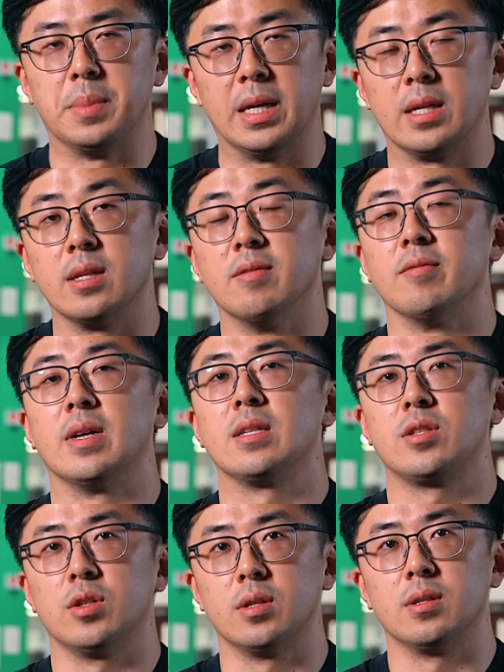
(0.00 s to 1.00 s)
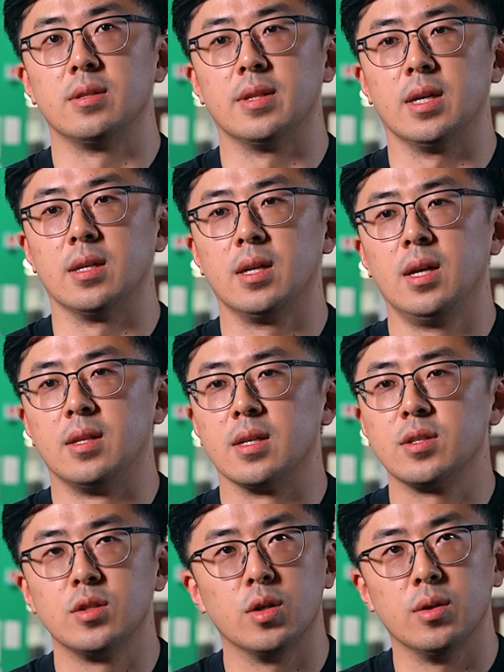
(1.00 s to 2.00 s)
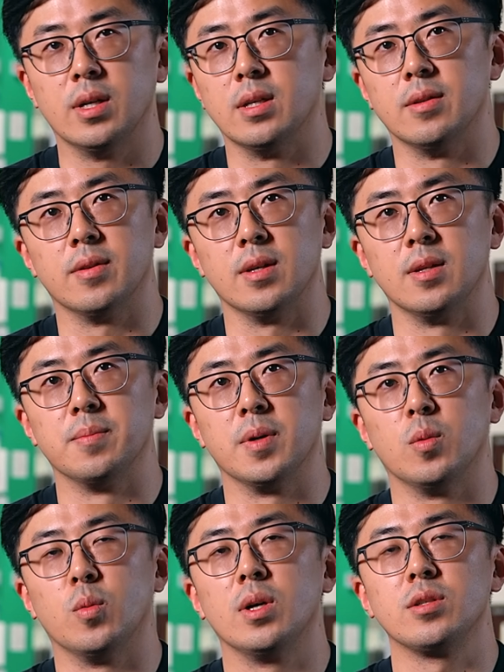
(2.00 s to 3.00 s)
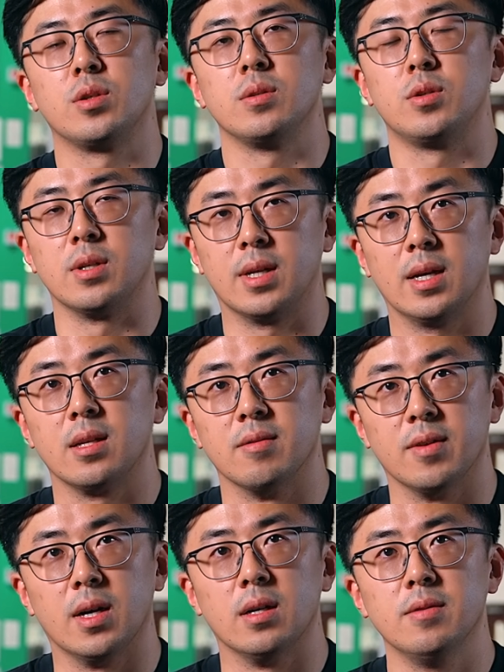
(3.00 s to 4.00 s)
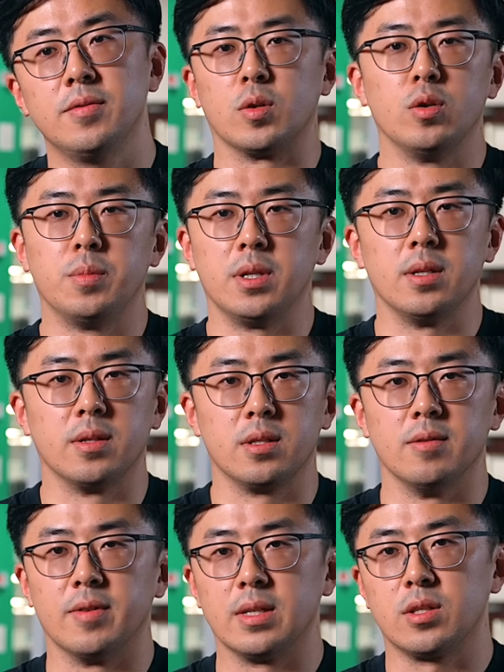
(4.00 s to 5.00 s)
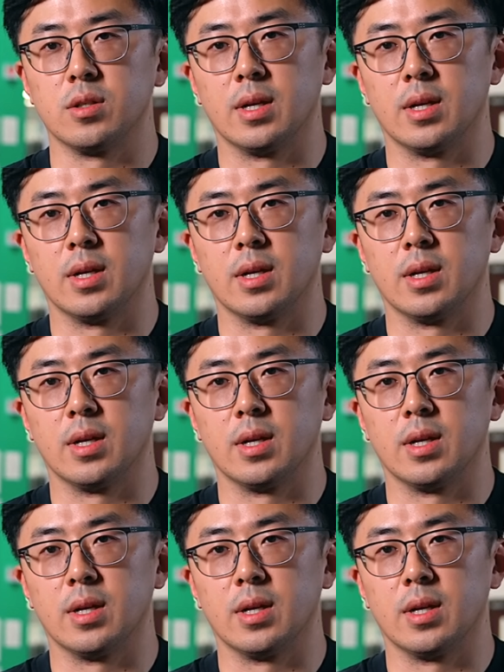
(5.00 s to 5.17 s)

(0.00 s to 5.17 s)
bad investor that doesn't know anything but wants to get involved, could be this investor